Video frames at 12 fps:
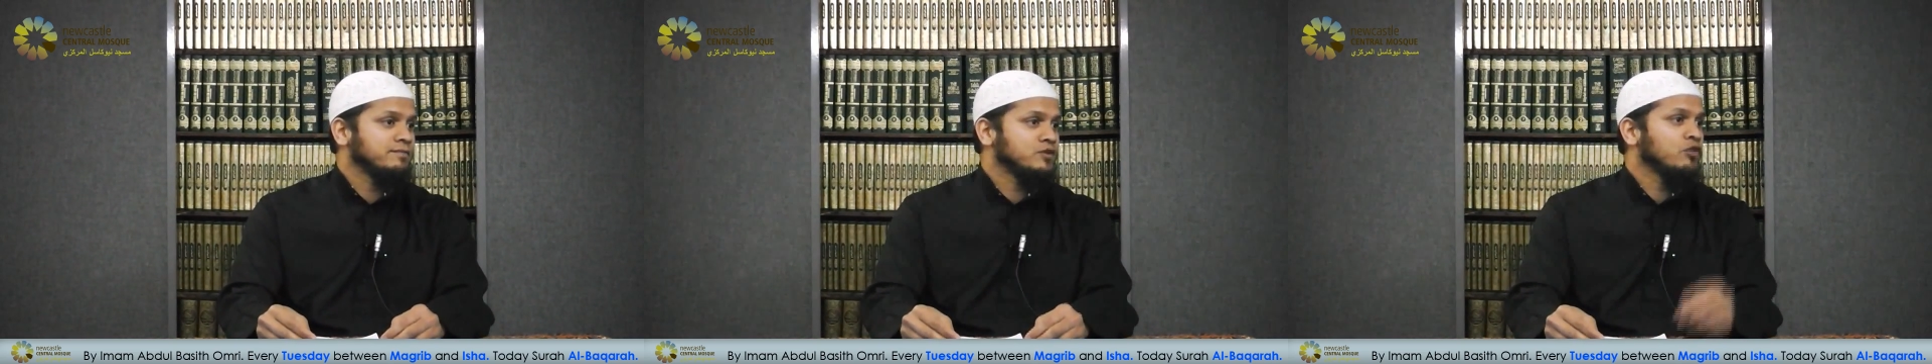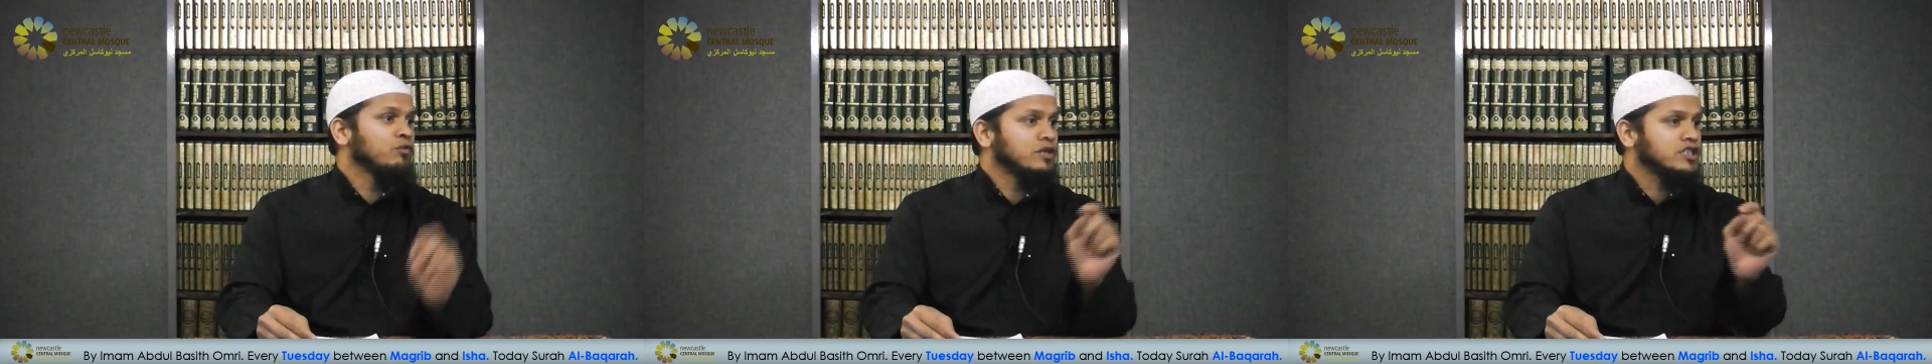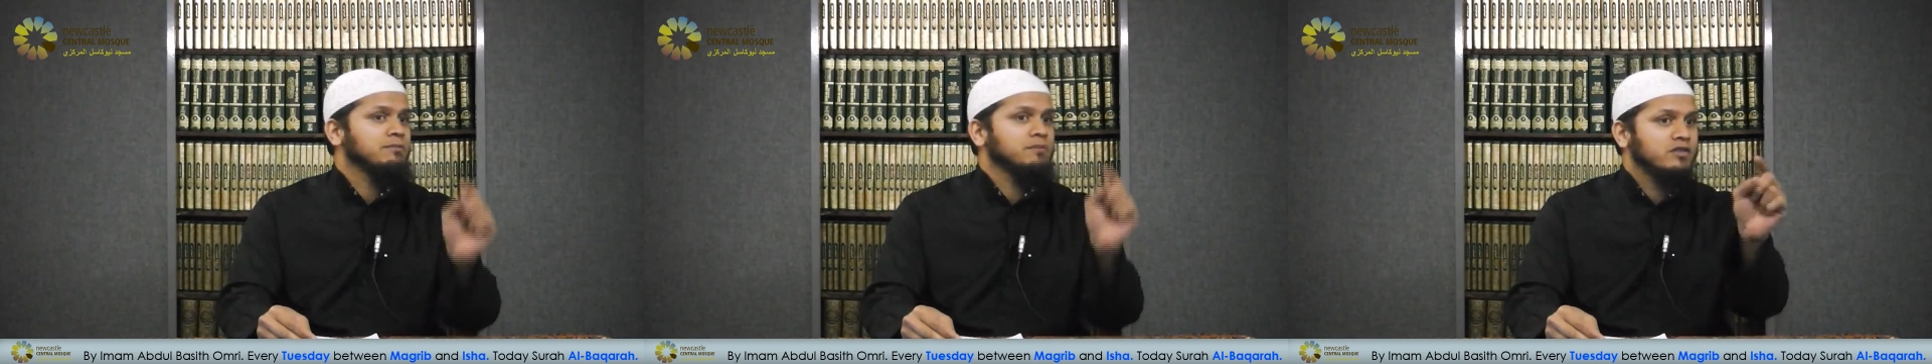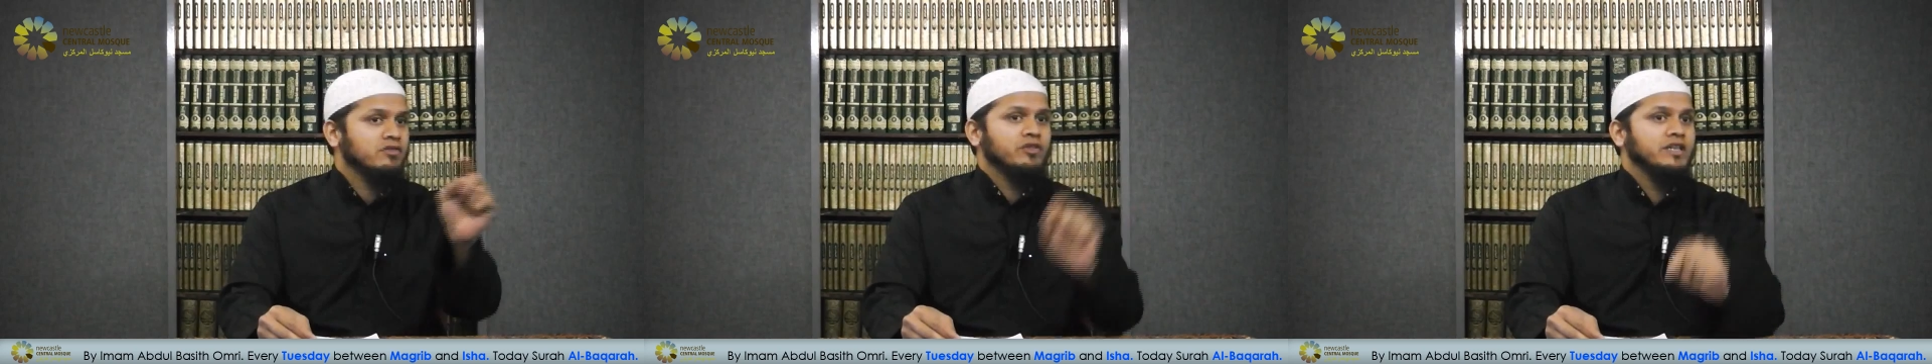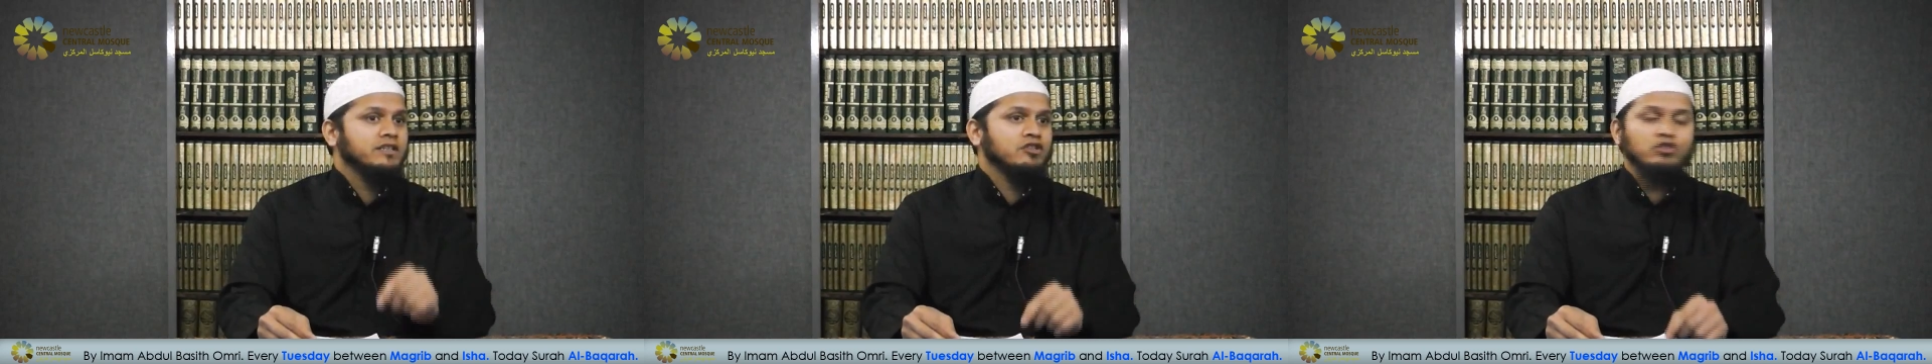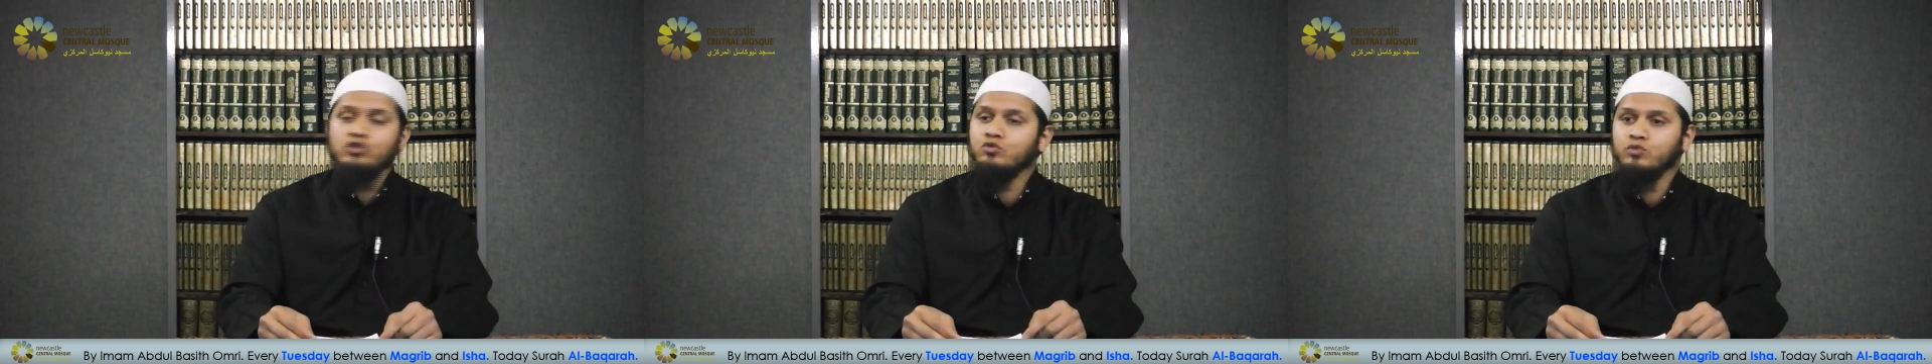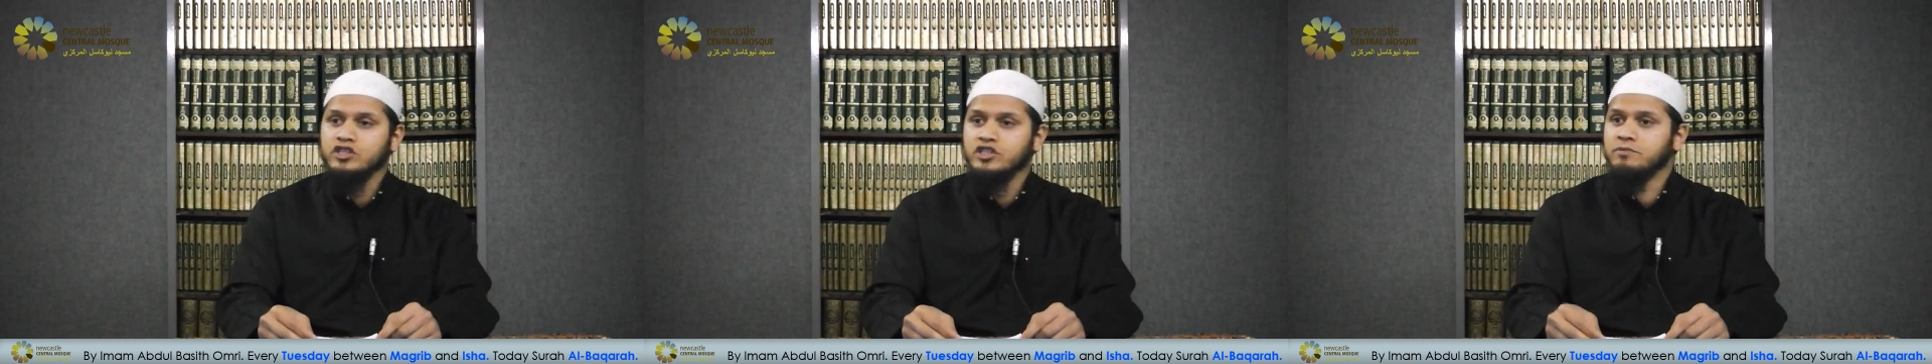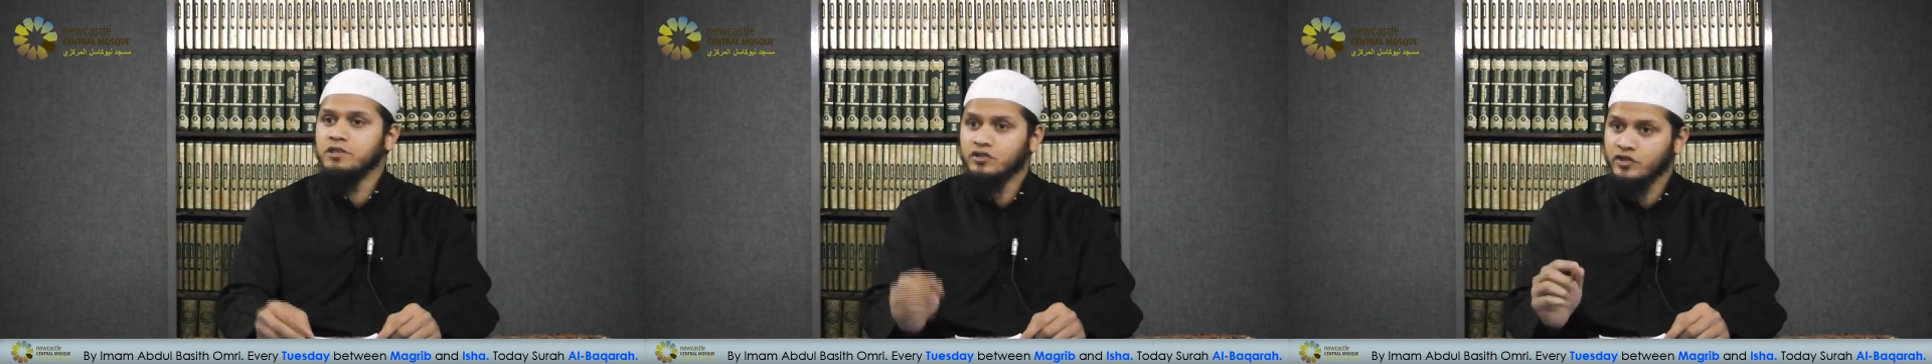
So worship the Creator. Don't worship the